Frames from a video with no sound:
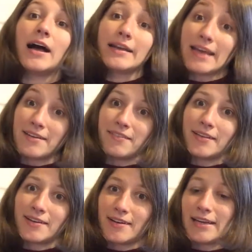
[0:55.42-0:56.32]
Again,
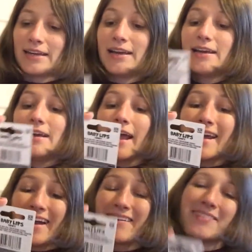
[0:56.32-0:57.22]
with the talking.
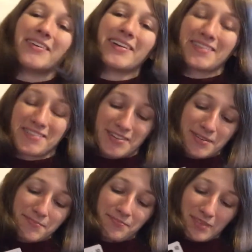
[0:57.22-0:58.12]
Eight hour
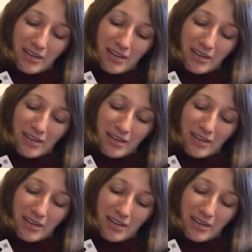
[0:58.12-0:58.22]
moisture,